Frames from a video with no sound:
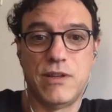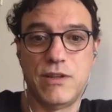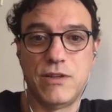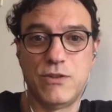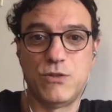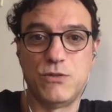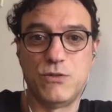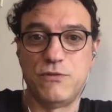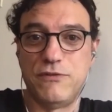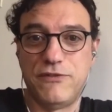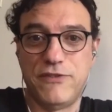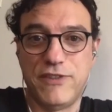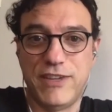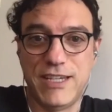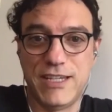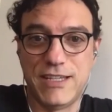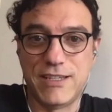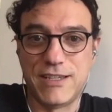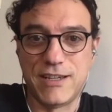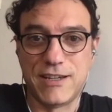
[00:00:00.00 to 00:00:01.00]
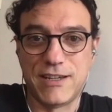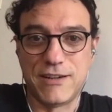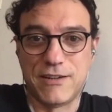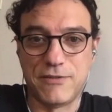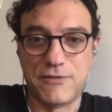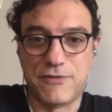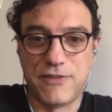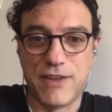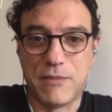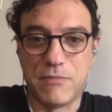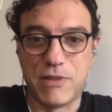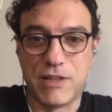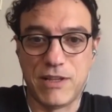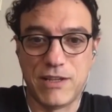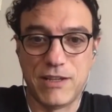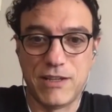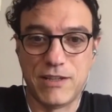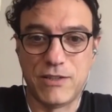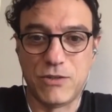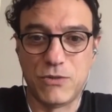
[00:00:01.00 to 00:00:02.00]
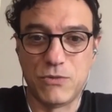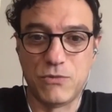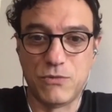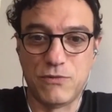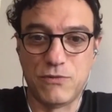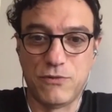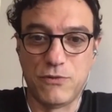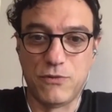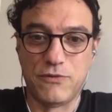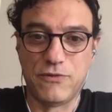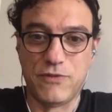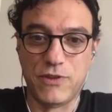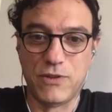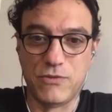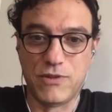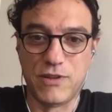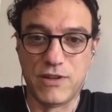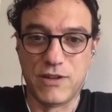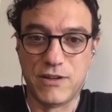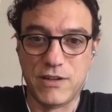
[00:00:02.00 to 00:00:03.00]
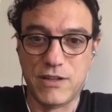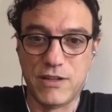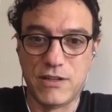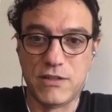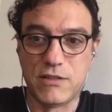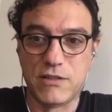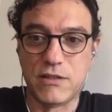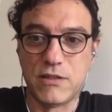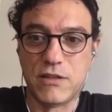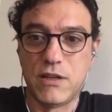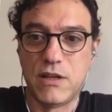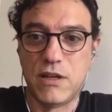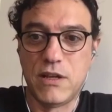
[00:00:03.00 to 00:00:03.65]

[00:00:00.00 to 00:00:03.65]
to feed their family to fulfill their needs